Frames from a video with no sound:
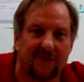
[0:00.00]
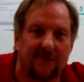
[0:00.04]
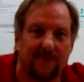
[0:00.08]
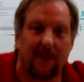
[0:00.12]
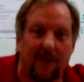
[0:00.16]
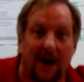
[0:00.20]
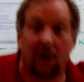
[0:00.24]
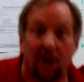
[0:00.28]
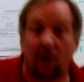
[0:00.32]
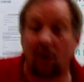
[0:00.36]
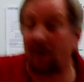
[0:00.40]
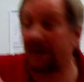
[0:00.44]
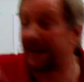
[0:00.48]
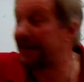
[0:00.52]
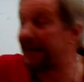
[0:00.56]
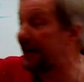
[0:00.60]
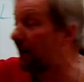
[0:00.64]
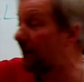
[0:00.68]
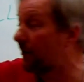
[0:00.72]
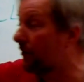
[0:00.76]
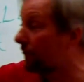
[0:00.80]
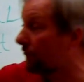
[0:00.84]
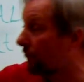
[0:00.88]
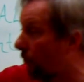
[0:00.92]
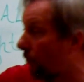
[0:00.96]
in my early
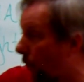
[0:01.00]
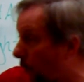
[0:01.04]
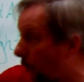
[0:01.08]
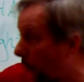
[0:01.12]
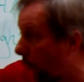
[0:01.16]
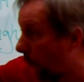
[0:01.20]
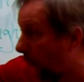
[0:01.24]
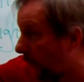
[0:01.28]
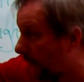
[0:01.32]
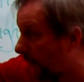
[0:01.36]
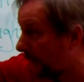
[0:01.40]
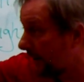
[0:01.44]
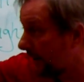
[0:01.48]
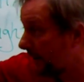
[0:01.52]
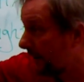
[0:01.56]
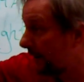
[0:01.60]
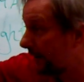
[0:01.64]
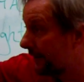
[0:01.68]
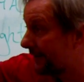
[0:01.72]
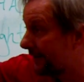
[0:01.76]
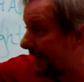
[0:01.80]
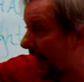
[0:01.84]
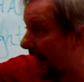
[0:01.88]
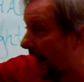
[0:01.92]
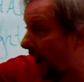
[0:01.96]
years or
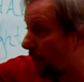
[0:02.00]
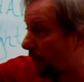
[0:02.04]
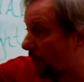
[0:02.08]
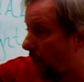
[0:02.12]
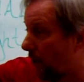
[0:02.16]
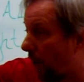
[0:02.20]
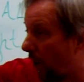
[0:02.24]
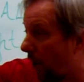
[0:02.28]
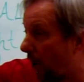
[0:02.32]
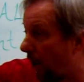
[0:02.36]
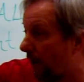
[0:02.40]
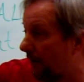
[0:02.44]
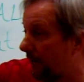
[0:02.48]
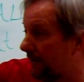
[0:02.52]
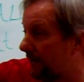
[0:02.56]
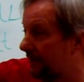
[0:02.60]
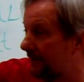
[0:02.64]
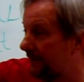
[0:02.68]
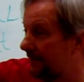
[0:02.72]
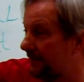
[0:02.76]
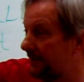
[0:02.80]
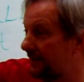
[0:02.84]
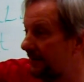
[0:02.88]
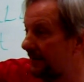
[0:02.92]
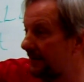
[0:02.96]
the alcohol?
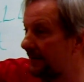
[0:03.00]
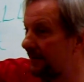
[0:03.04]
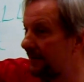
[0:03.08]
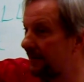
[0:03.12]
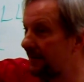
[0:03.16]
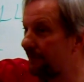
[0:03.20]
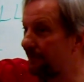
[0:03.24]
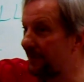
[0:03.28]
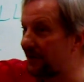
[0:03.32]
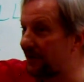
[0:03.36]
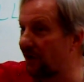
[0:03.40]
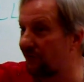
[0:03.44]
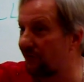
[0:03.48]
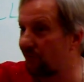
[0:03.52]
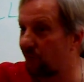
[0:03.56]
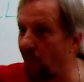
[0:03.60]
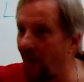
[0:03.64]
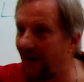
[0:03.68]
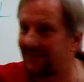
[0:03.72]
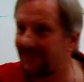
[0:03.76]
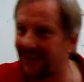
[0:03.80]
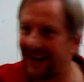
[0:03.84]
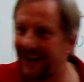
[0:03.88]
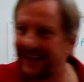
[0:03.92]
Because once I